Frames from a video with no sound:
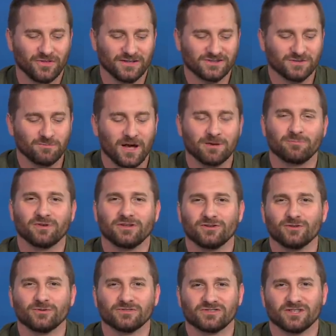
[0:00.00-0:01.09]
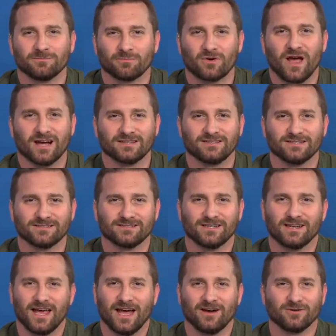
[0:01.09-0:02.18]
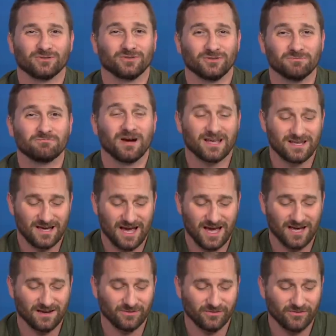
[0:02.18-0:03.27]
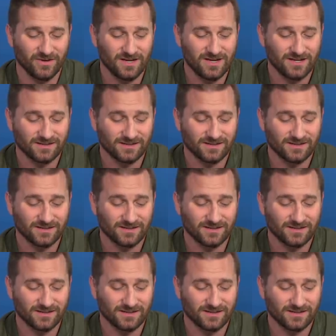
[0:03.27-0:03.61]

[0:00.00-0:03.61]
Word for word: this might be used in practice and how you might have